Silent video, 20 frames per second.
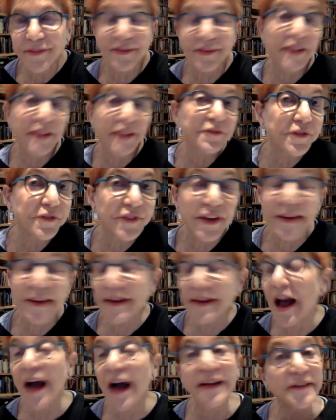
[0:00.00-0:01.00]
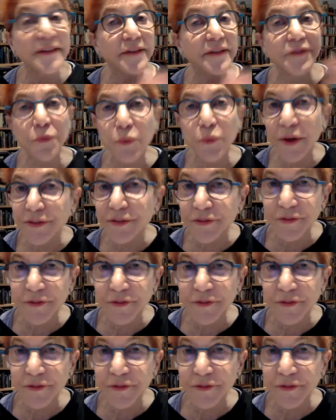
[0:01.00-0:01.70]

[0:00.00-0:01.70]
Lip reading: Center City. Now, I lived in West